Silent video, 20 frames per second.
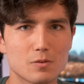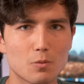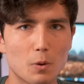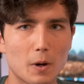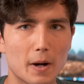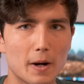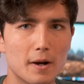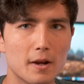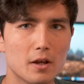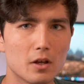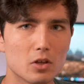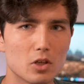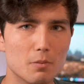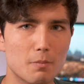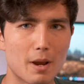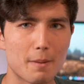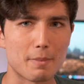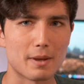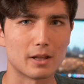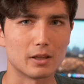where you
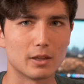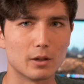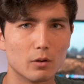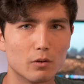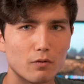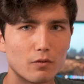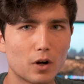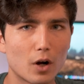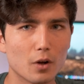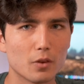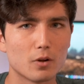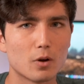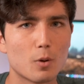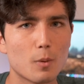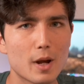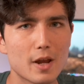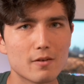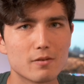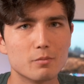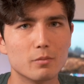might be a little farther
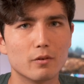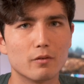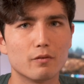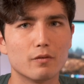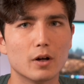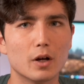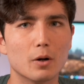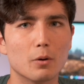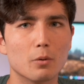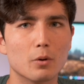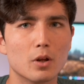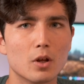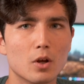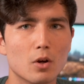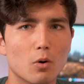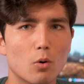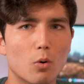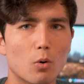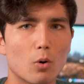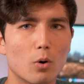away from the phone,
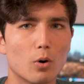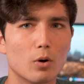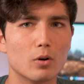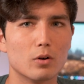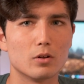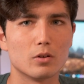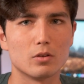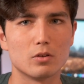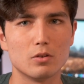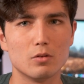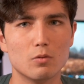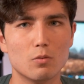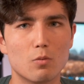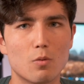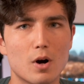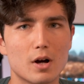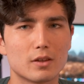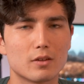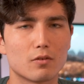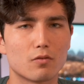or you
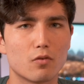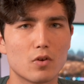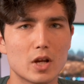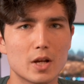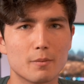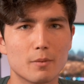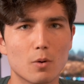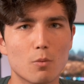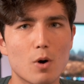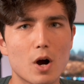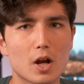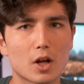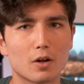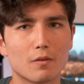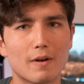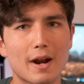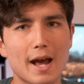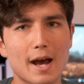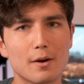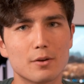want the freedom to walk
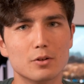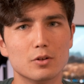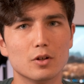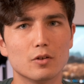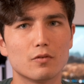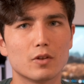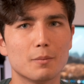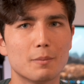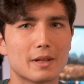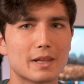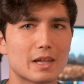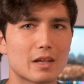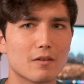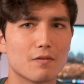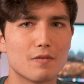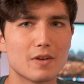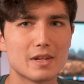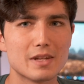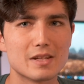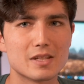around, or you're filming like a
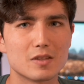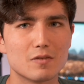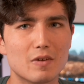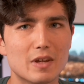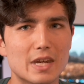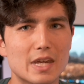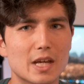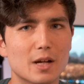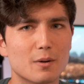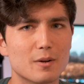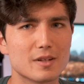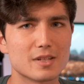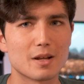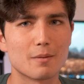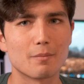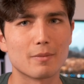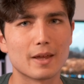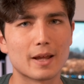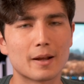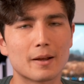fitness video or
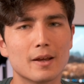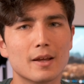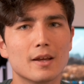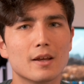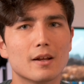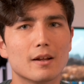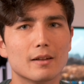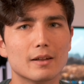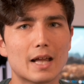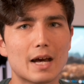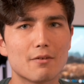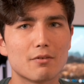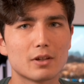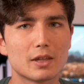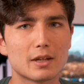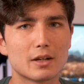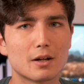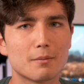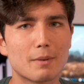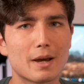something,
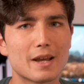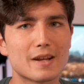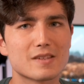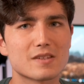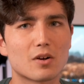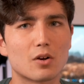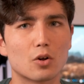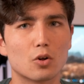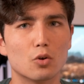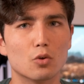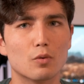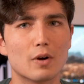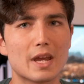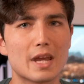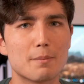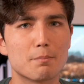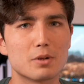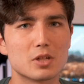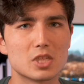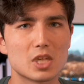lavalier mics are
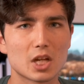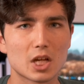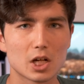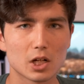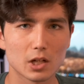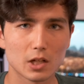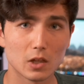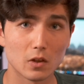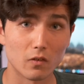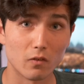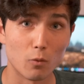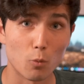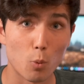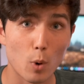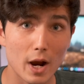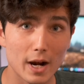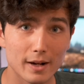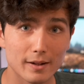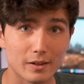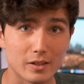great, particularly the
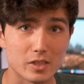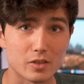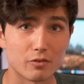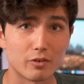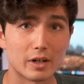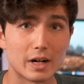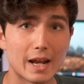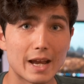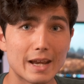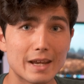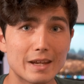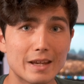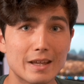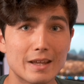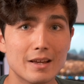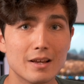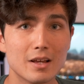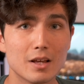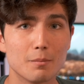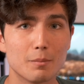wireless
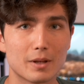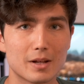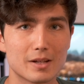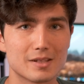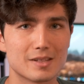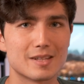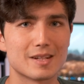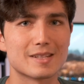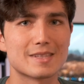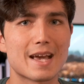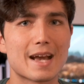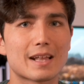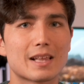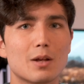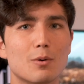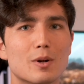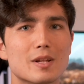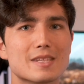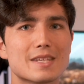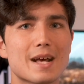variety, because it's
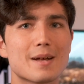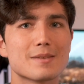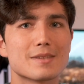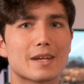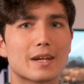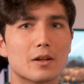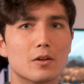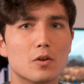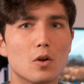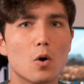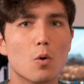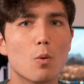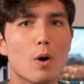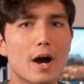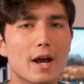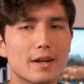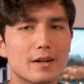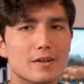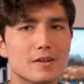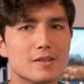exactly what it sounds like, no
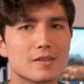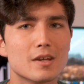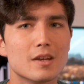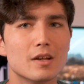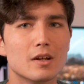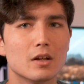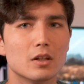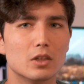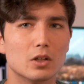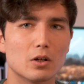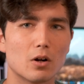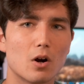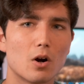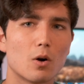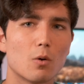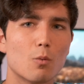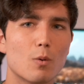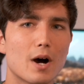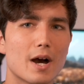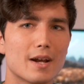wires. There
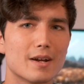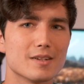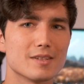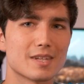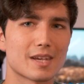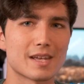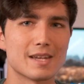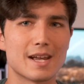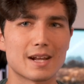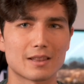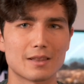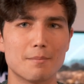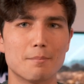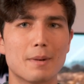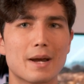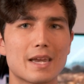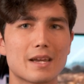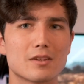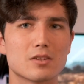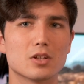are wires to connect the
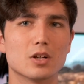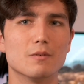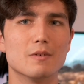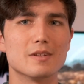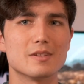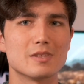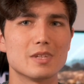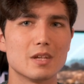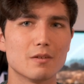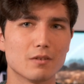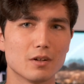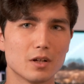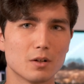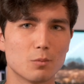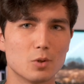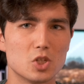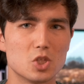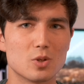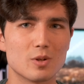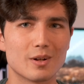mic to a receiver,
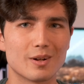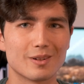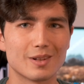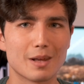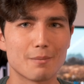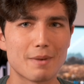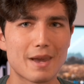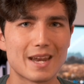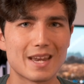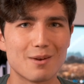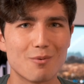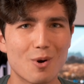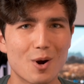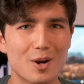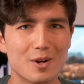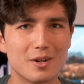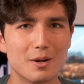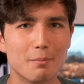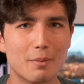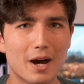which you can clip anywhere
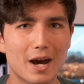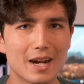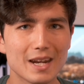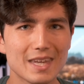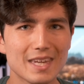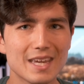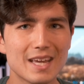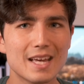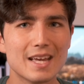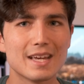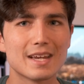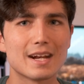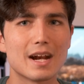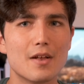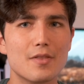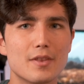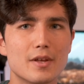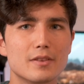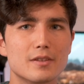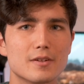on your body,
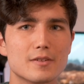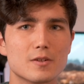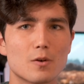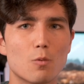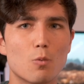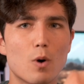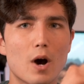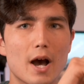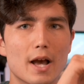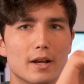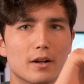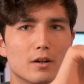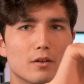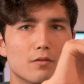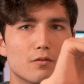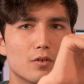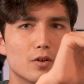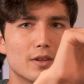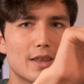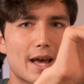and then there's a wire
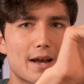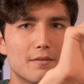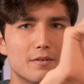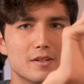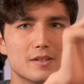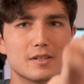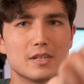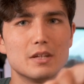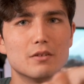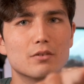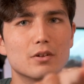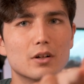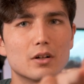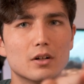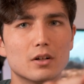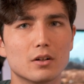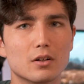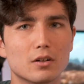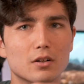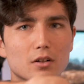for that
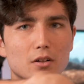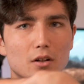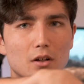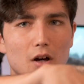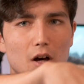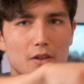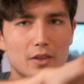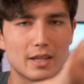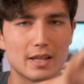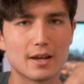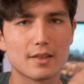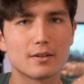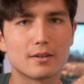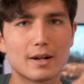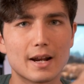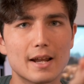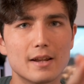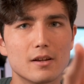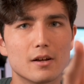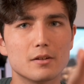receiver on the
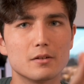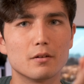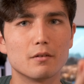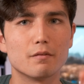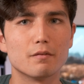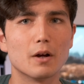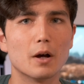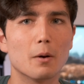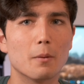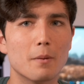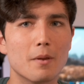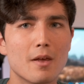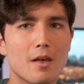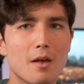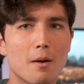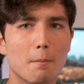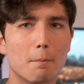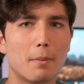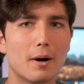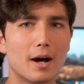other end on your phone.
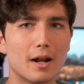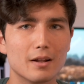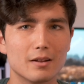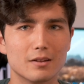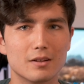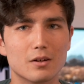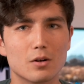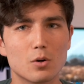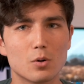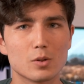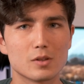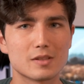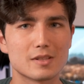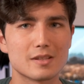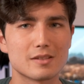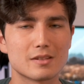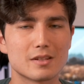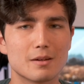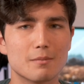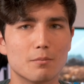But the whole
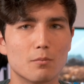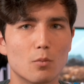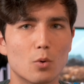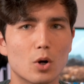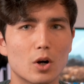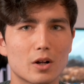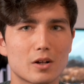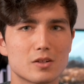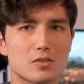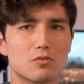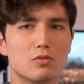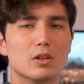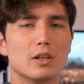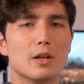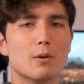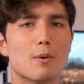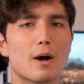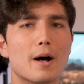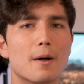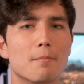system works
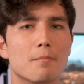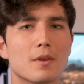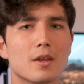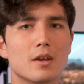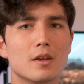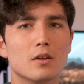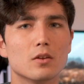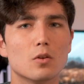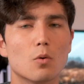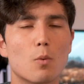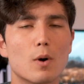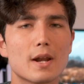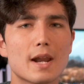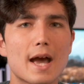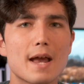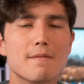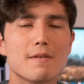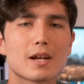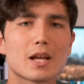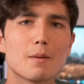really well. The one
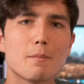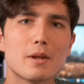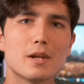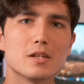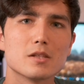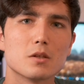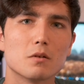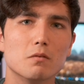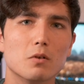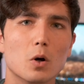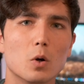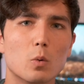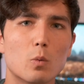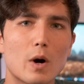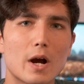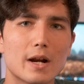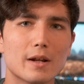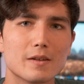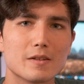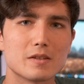I recommend is the Rode
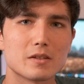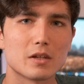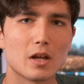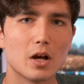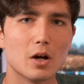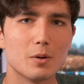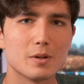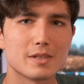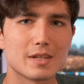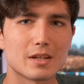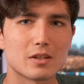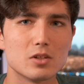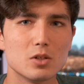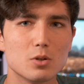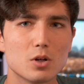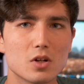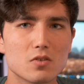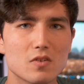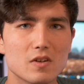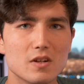Wireless Go. It's like
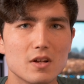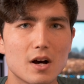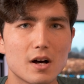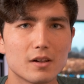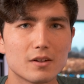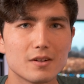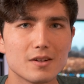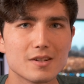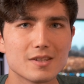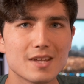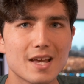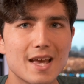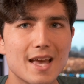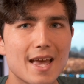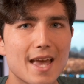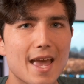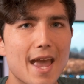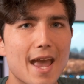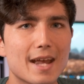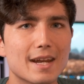$200,
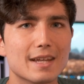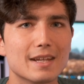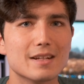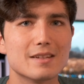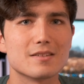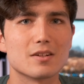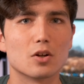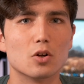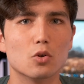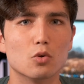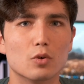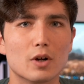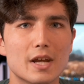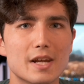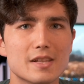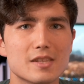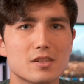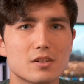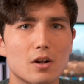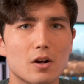and it's a
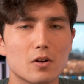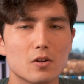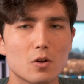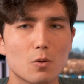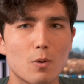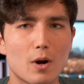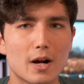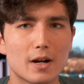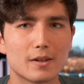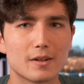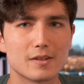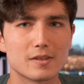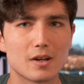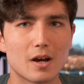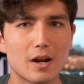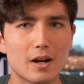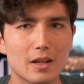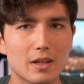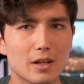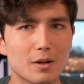great start to wireless
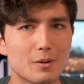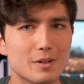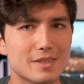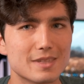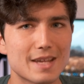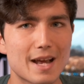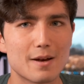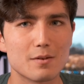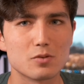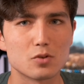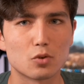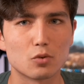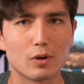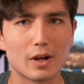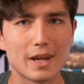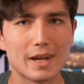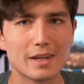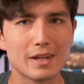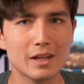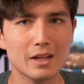audio. It sounds
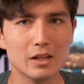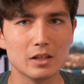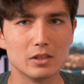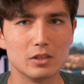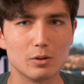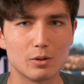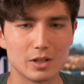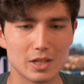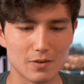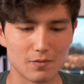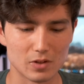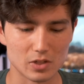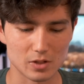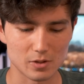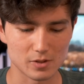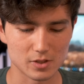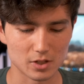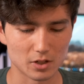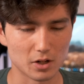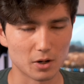great. You can even
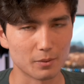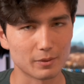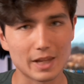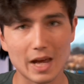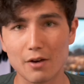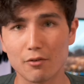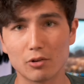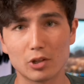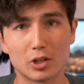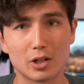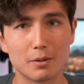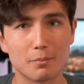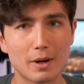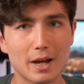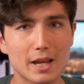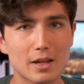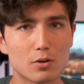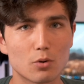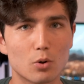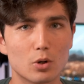use your own lavalier
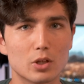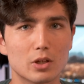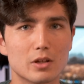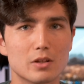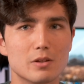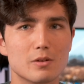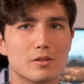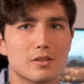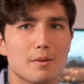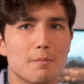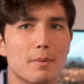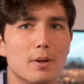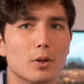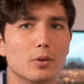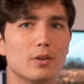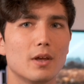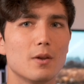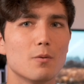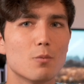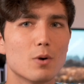mic, or you can use the
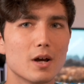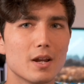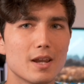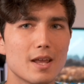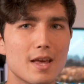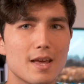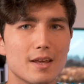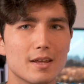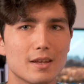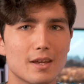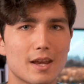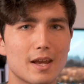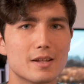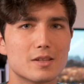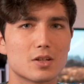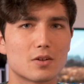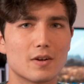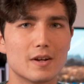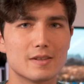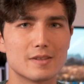built-in one.
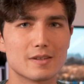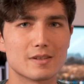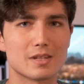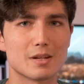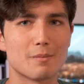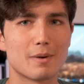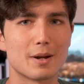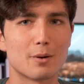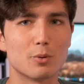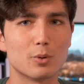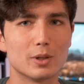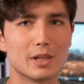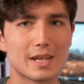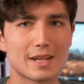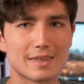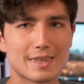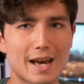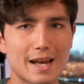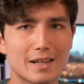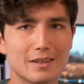It's a great system. I will
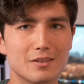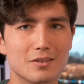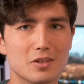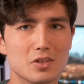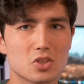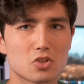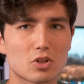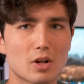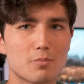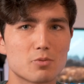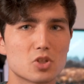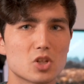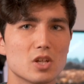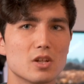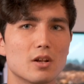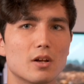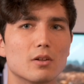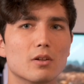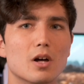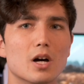link that in the
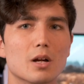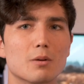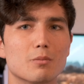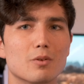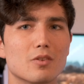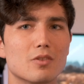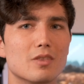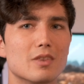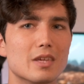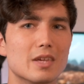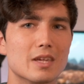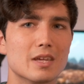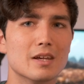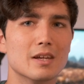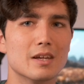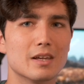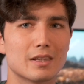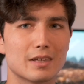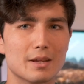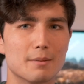description along with the
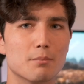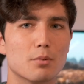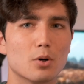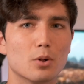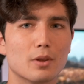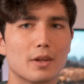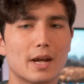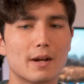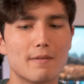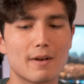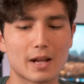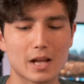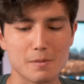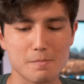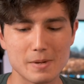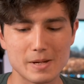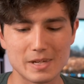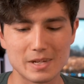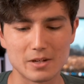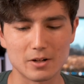gimbal that I
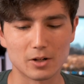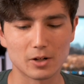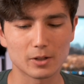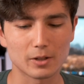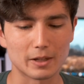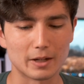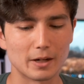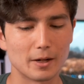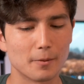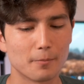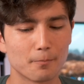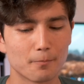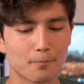recommended earlier.